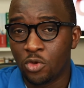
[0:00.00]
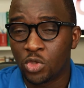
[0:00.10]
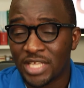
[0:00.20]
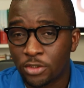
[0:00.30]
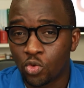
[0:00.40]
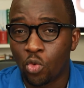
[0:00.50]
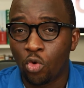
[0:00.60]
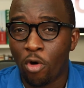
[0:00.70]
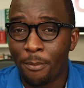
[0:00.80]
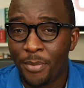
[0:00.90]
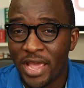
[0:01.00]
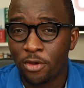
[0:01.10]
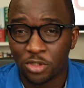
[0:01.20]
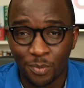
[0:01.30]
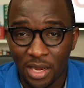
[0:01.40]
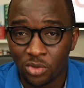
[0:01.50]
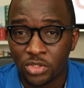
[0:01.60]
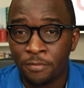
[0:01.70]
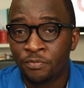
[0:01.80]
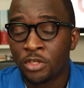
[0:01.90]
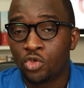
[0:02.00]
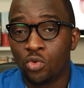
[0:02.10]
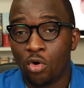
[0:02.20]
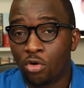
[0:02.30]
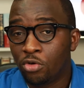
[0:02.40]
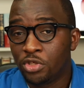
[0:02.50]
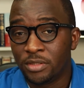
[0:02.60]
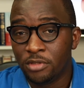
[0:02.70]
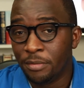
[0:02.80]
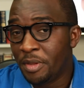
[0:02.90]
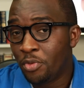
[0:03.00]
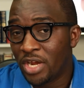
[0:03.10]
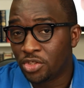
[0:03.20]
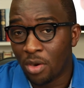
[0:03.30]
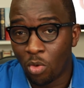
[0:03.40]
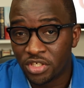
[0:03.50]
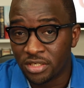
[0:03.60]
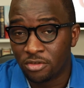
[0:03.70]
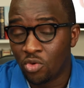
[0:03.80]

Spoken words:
You start to compare your spouse to all the people that you're watching,